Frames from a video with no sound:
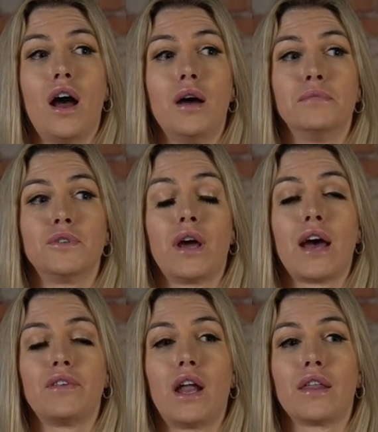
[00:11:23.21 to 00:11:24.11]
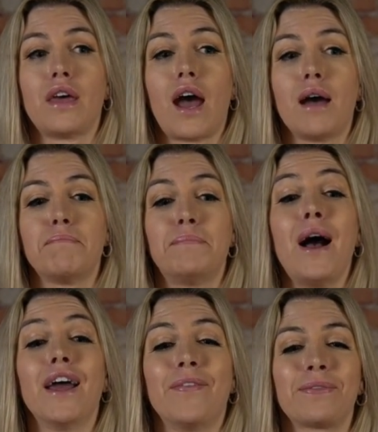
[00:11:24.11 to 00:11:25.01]
Um, so I'd have a lot of that.
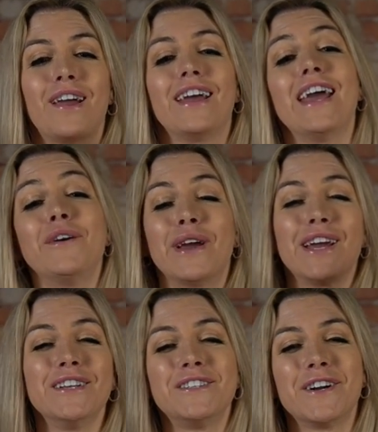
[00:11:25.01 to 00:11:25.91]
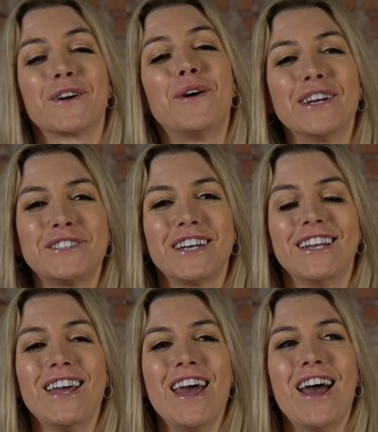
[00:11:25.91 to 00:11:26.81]
But anyway, getting to your
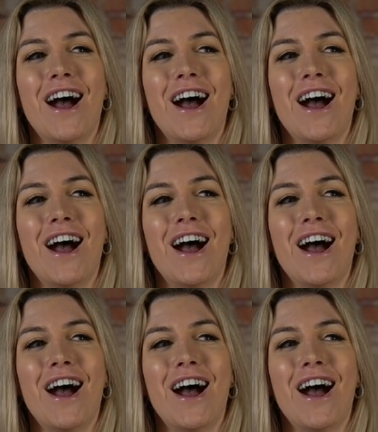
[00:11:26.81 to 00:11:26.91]
question,